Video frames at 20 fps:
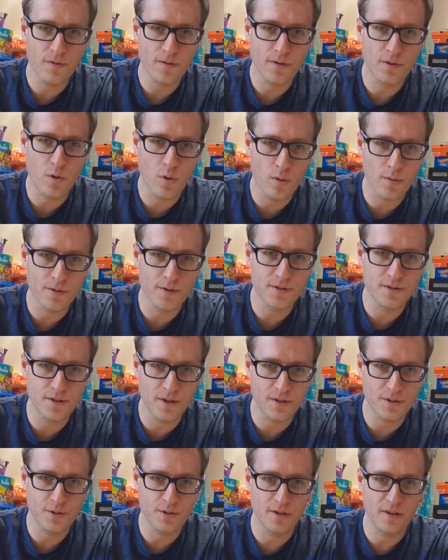quarter
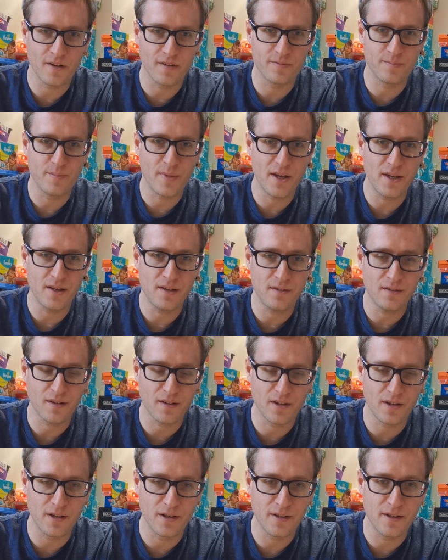century of
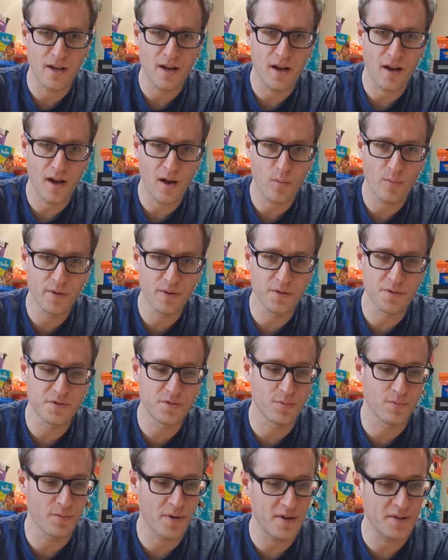mainline Hot
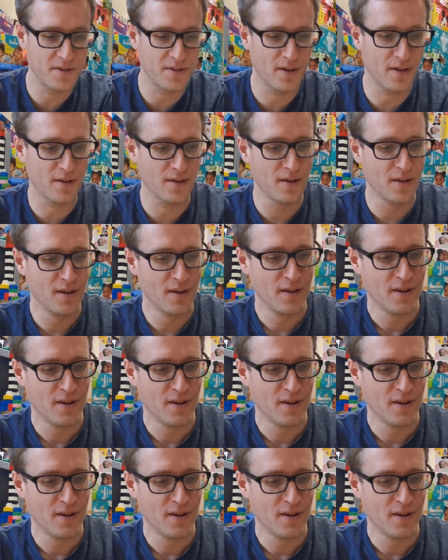Wheels racing.